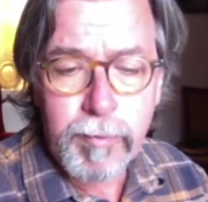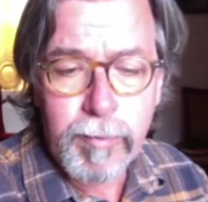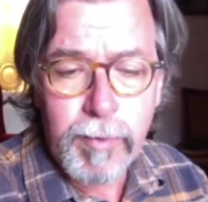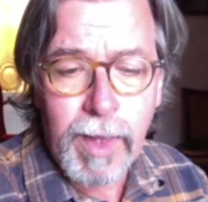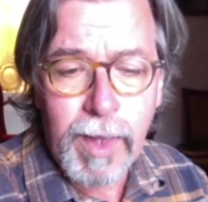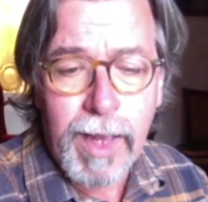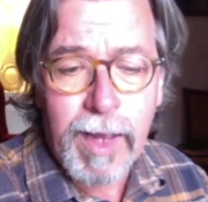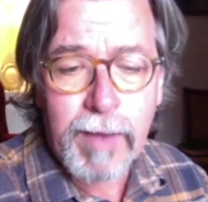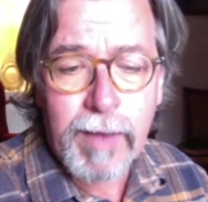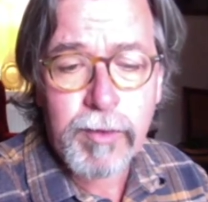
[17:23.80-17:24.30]

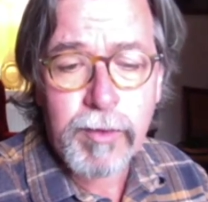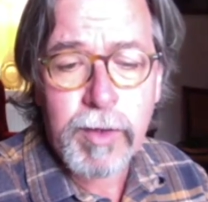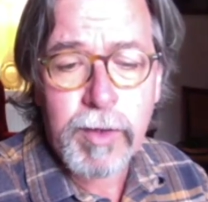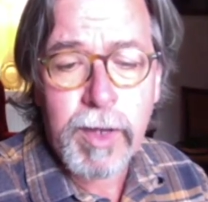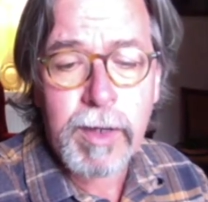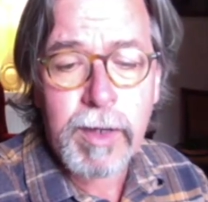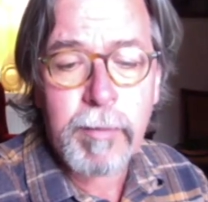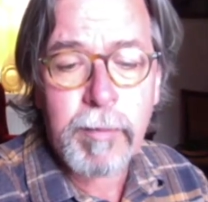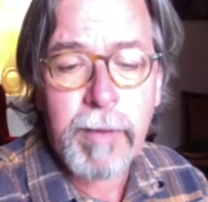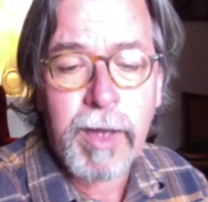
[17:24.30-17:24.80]
As you
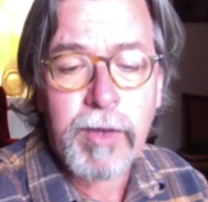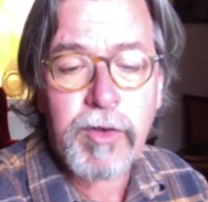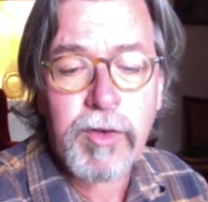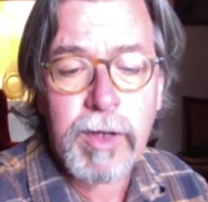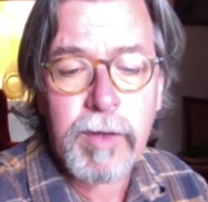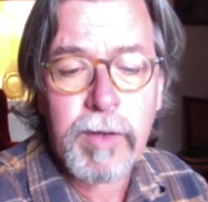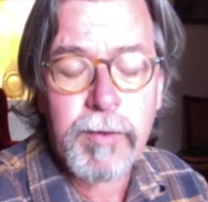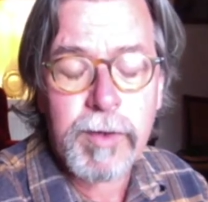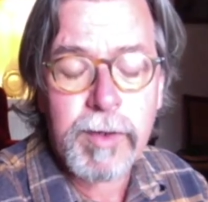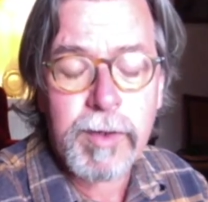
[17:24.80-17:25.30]
can imagine,
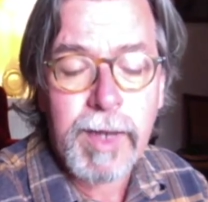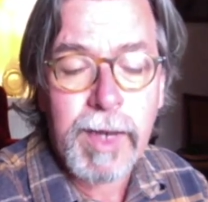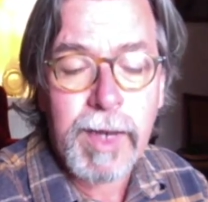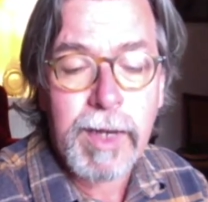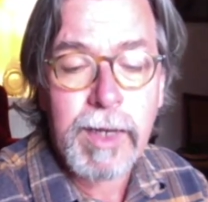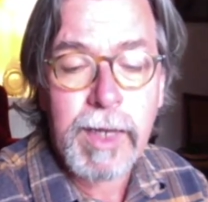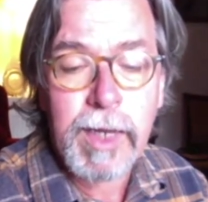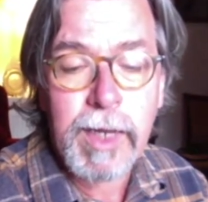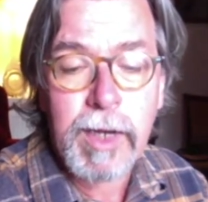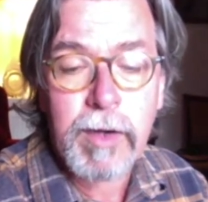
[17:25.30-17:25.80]
if it 10
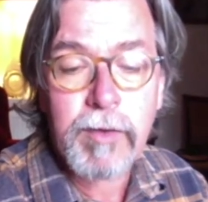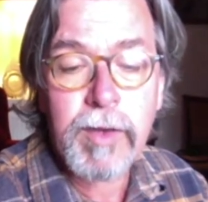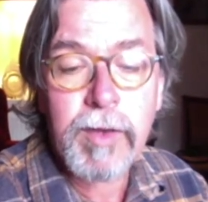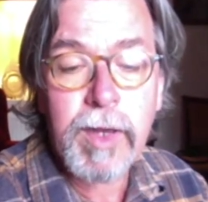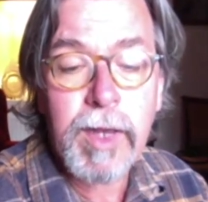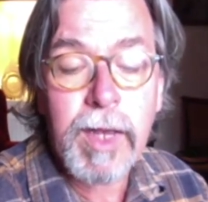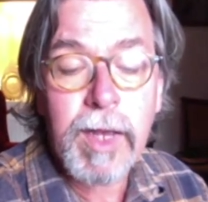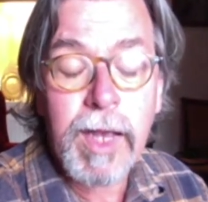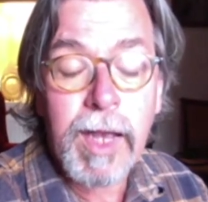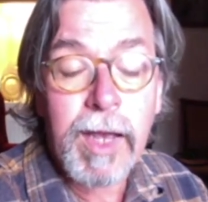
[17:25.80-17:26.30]
years
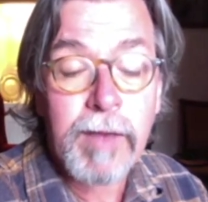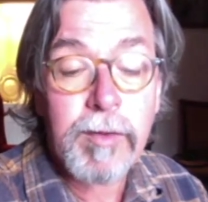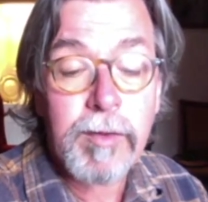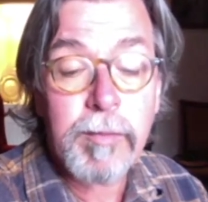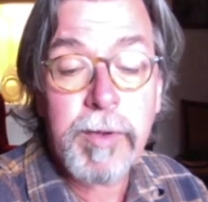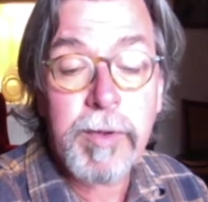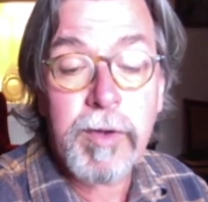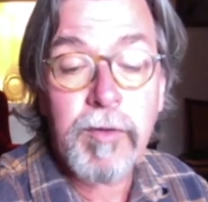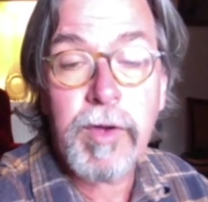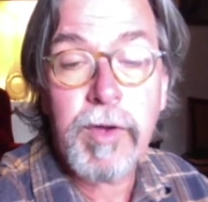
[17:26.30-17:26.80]
hasn't
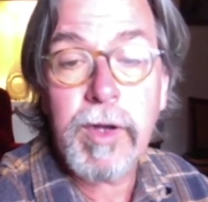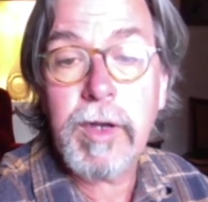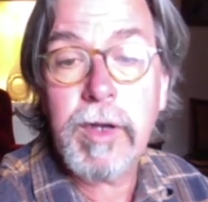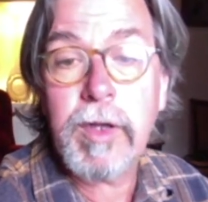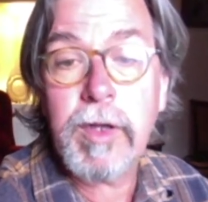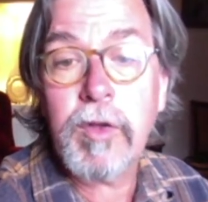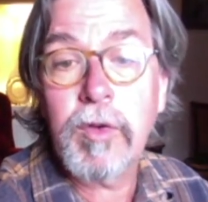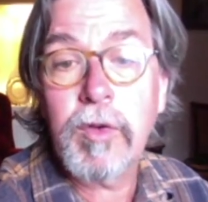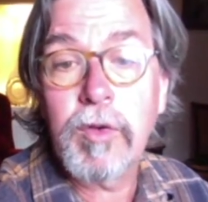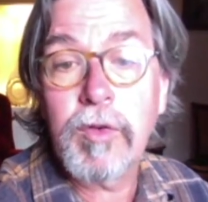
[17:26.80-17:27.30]
been really
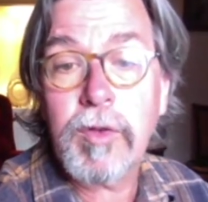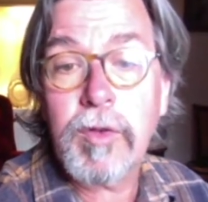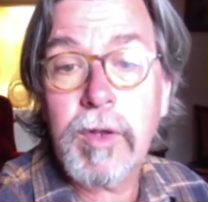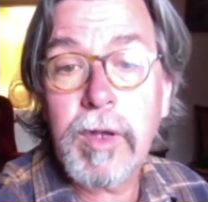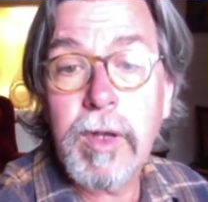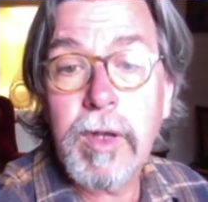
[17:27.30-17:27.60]
used,